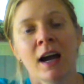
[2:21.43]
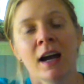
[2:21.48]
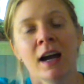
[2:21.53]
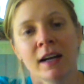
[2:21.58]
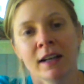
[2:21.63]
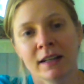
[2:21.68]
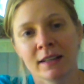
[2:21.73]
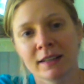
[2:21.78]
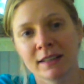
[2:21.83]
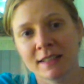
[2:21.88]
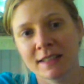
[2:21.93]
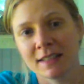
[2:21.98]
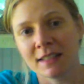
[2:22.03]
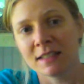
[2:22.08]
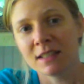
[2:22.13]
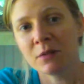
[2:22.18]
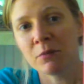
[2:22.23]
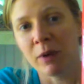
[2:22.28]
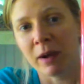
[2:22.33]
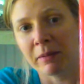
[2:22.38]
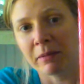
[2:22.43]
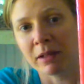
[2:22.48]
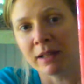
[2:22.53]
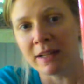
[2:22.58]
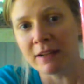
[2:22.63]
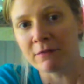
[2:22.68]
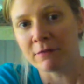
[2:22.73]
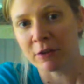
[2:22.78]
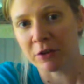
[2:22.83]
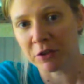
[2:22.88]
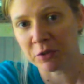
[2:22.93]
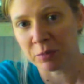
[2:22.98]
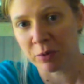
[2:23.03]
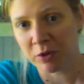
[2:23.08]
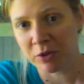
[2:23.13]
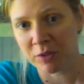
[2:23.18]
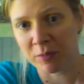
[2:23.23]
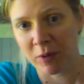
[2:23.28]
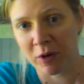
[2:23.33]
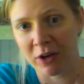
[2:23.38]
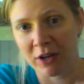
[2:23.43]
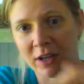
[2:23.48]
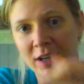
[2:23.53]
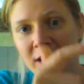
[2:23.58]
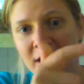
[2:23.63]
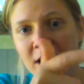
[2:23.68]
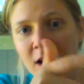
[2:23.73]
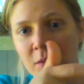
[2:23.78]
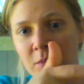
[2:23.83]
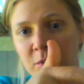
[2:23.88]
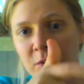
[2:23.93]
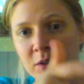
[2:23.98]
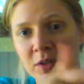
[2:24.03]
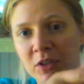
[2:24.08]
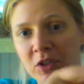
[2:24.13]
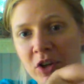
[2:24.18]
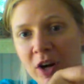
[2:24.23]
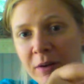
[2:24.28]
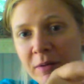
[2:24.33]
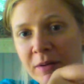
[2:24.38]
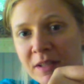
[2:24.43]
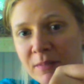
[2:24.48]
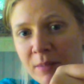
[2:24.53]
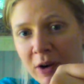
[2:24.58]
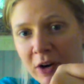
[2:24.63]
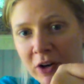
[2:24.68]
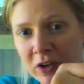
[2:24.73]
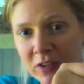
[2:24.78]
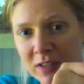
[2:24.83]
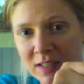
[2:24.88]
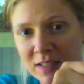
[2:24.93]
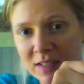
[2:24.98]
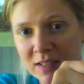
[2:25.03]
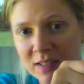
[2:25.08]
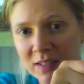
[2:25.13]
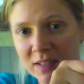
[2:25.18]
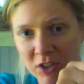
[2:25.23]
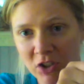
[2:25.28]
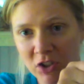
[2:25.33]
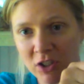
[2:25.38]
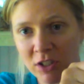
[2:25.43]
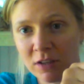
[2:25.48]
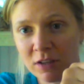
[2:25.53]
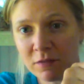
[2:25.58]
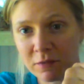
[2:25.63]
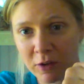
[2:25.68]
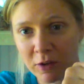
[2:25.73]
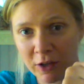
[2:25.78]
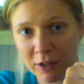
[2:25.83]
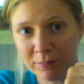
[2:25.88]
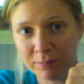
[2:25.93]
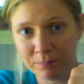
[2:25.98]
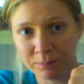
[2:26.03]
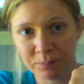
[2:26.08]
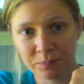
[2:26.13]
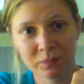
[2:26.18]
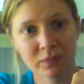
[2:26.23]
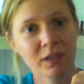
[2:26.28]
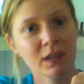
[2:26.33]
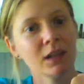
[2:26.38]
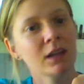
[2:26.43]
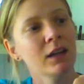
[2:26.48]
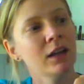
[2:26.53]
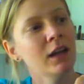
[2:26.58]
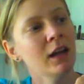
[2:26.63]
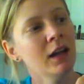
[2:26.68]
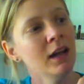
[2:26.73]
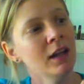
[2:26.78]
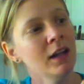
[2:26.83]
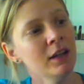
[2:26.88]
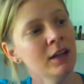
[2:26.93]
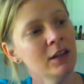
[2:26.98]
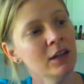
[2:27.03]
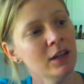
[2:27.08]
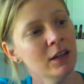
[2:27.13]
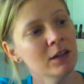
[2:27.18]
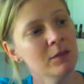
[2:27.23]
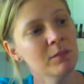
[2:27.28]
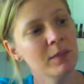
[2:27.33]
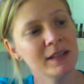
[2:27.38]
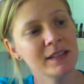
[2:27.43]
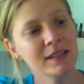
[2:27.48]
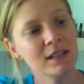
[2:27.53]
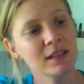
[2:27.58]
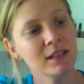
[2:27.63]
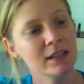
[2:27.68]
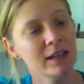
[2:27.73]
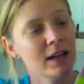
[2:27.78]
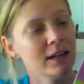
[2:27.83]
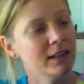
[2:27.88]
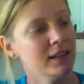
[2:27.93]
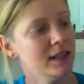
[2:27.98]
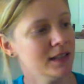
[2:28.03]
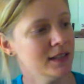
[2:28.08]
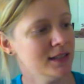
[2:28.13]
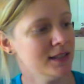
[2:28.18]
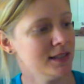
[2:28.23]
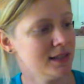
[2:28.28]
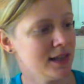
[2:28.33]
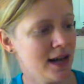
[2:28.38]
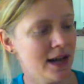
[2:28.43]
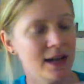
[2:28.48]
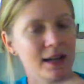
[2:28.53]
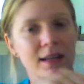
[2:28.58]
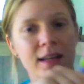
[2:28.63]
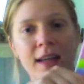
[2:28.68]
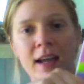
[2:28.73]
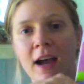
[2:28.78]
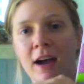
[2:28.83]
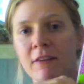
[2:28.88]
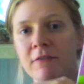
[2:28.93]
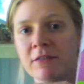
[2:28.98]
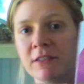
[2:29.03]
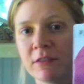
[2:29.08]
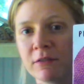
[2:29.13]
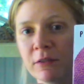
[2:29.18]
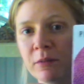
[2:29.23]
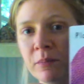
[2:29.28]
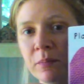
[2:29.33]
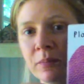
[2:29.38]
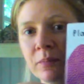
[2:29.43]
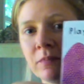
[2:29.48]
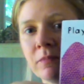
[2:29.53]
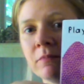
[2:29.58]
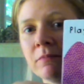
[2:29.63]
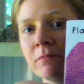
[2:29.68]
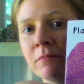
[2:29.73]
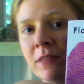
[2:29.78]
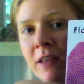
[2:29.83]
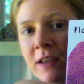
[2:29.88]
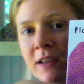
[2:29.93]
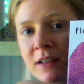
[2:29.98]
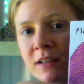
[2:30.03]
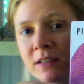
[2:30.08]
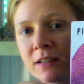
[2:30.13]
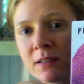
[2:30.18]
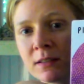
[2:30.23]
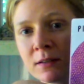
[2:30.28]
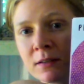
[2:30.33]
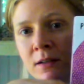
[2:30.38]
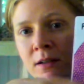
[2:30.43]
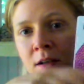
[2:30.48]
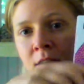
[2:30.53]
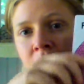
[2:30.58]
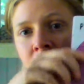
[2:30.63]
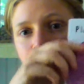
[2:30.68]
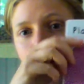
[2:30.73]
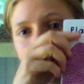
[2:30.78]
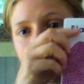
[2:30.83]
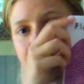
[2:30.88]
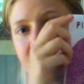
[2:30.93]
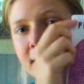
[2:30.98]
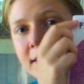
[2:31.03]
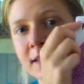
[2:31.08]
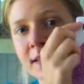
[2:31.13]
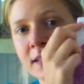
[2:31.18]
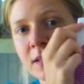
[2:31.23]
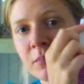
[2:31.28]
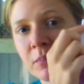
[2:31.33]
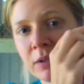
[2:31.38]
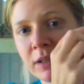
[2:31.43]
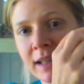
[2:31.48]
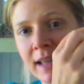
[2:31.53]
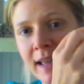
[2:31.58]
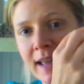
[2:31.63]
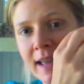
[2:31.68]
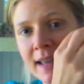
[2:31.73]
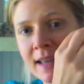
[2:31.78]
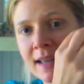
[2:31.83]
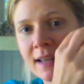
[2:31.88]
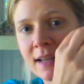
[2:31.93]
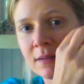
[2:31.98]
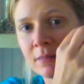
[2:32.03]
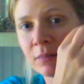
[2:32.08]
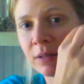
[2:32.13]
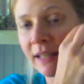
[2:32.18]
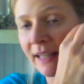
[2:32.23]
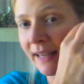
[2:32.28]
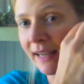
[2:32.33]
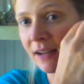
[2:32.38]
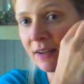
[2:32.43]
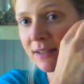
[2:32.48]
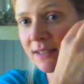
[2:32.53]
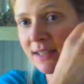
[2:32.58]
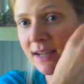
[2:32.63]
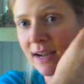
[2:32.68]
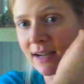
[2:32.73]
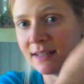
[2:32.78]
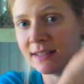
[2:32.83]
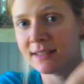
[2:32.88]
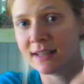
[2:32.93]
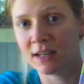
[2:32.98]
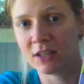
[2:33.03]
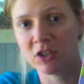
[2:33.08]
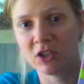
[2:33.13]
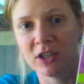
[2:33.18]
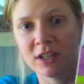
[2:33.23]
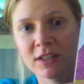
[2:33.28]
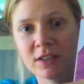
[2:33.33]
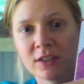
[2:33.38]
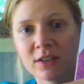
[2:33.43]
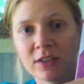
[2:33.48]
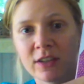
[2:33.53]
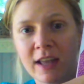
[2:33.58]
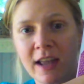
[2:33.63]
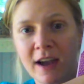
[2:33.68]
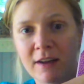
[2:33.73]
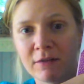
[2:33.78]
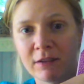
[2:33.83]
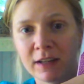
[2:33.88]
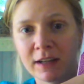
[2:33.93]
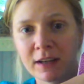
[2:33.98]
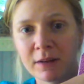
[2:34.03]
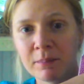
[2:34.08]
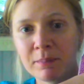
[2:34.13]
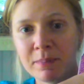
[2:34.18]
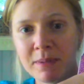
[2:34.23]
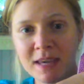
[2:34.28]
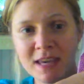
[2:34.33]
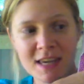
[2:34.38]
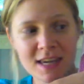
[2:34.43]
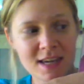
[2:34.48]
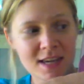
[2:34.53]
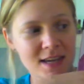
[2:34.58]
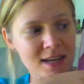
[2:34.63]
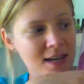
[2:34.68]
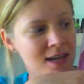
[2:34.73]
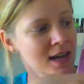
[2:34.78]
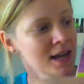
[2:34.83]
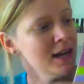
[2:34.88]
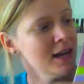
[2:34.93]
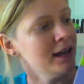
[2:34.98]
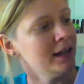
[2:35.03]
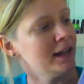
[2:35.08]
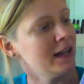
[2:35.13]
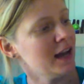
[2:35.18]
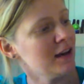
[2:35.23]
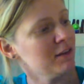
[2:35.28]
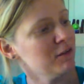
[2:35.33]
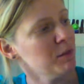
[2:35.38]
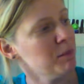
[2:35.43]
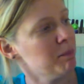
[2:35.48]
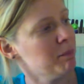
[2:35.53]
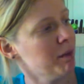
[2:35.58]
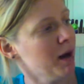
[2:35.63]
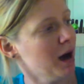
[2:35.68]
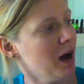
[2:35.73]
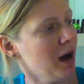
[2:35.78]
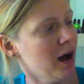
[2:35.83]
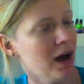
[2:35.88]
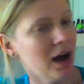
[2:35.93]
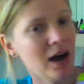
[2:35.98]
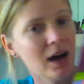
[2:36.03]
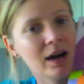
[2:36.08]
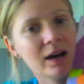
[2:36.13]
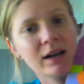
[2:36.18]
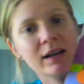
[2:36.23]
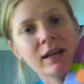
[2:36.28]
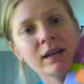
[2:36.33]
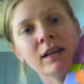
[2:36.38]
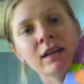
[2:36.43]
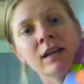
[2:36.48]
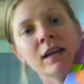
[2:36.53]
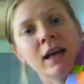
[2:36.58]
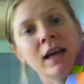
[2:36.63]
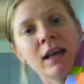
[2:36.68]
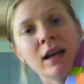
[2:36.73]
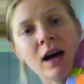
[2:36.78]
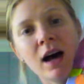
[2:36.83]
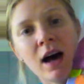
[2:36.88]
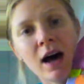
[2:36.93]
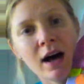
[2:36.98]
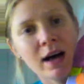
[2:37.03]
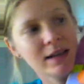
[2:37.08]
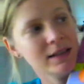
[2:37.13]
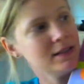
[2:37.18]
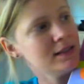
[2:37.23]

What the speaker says: Now this is the White Clean First Words book. It comes with a dry erase marker that's attached to the front. And then basically on the inside they have different things. Like this is the playing outside section. So they have like a bee, and they have a bog, and a hut.